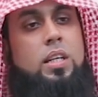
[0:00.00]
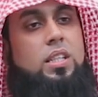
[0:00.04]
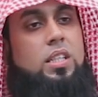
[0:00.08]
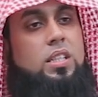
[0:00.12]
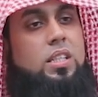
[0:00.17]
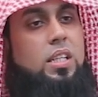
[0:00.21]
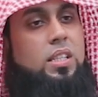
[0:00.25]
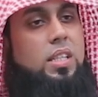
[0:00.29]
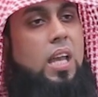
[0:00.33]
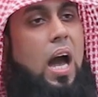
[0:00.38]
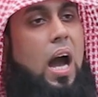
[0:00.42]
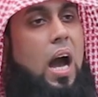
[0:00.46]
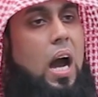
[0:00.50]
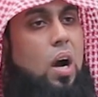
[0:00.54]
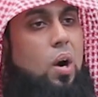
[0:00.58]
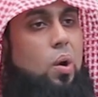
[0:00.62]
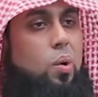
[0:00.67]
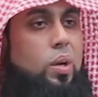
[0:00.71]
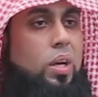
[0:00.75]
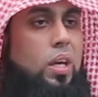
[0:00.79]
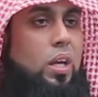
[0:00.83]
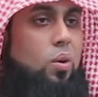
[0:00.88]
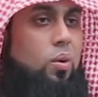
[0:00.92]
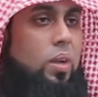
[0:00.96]
just as
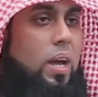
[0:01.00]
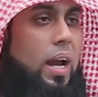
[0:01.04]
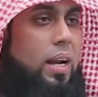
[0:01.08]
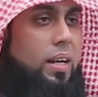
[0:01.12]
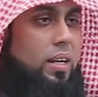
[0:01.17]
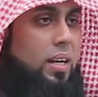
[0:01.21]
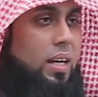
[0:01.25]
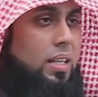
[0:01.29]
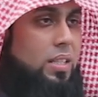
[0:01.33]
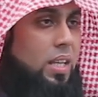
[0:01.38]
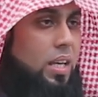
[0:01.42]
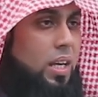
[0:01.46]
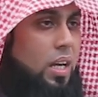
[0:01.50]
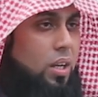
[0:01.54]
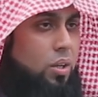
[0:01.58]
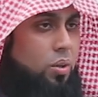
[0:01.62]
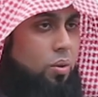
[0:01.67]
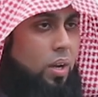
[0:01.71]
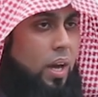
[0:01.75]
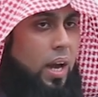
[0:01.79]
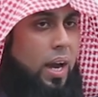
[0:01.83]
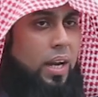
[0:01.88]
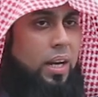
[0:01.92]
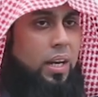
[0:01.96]
how he united us here
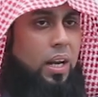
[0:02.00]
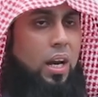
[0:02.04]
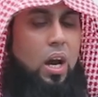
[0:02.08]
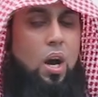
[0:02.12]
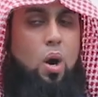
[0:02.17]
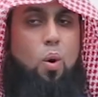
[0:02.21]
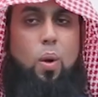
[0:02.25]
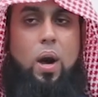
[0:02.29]
tonight.